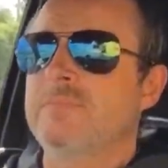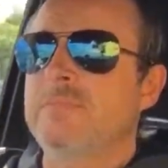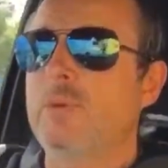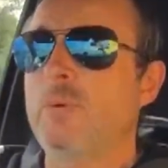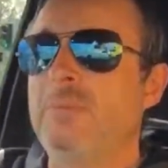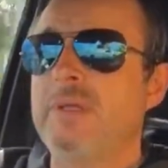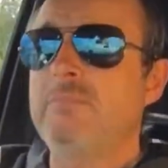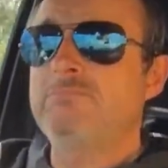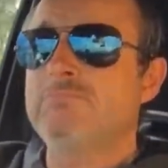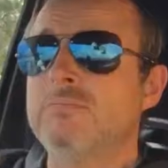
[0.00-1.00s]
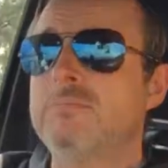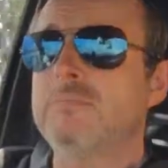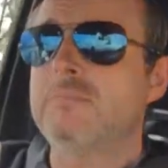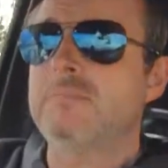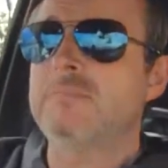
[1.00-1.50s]
would be
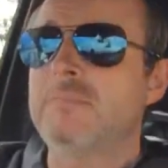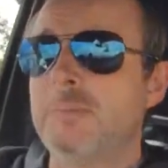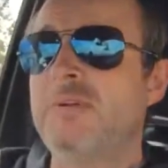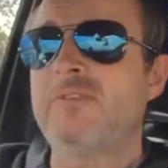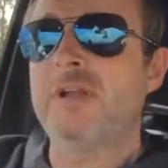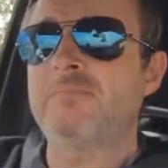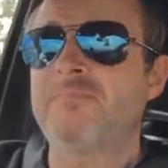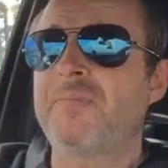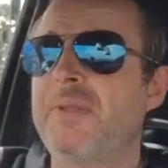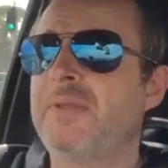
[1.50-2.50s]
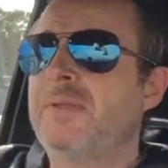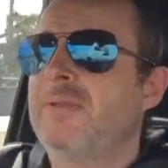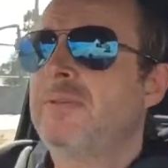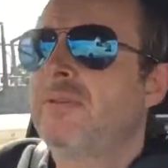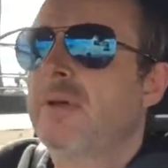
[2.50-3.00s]
a bit of fun.
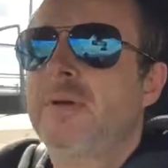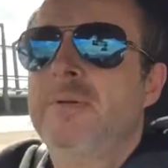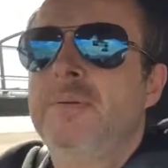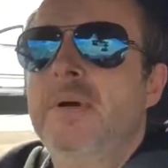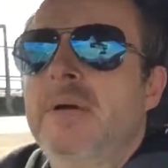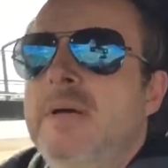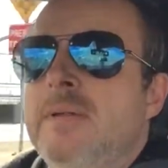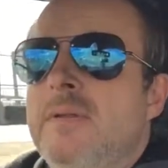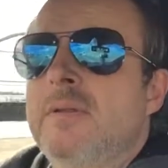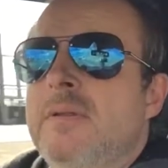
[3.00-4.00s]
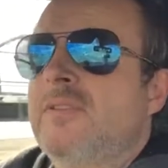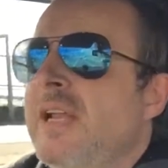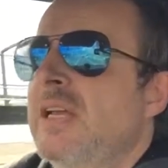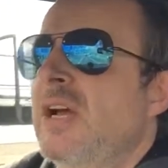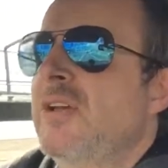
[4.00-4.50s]
So
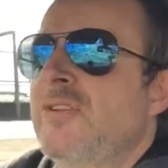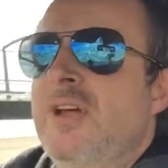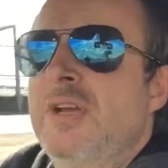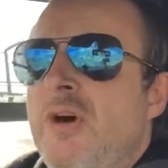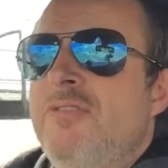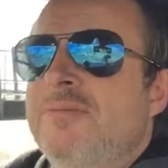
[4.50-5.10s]
ItalianCar signing off.